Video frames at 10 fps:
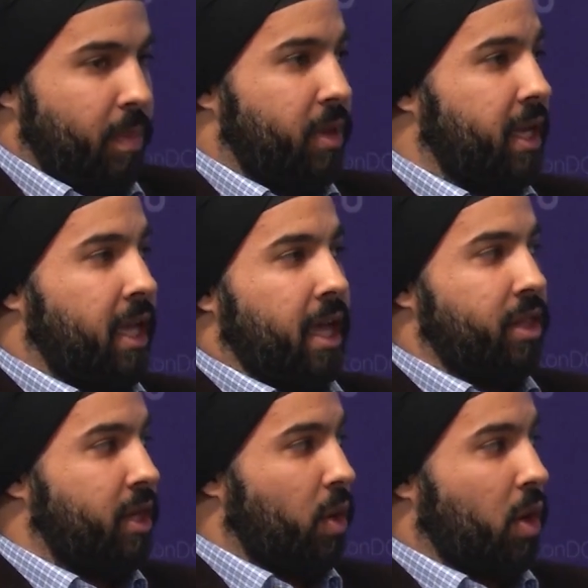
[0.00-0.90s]
But
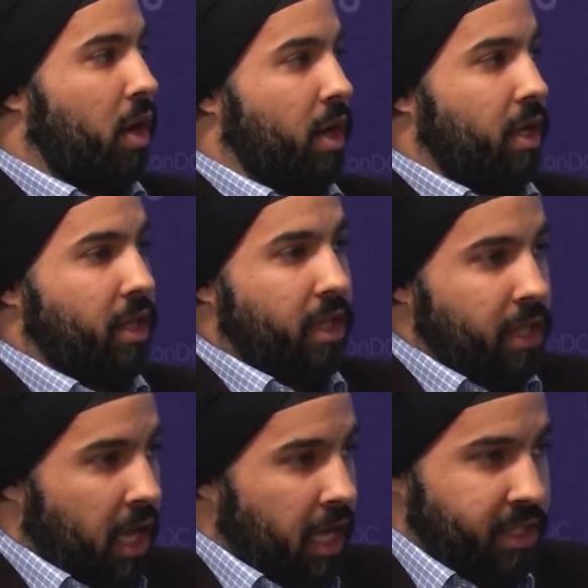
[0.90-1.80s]
again, there are
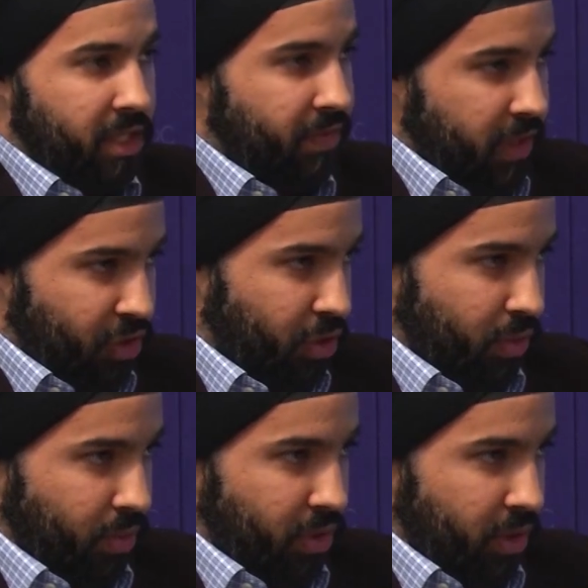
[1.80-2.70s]
lots of
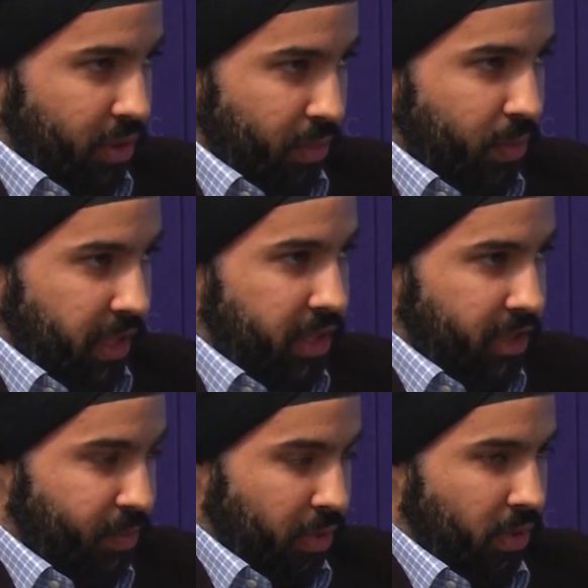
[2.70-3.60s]
issues with
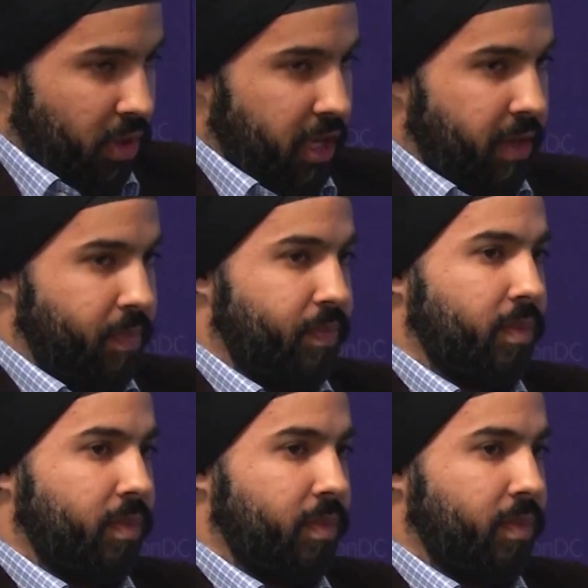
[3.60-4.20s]
this program.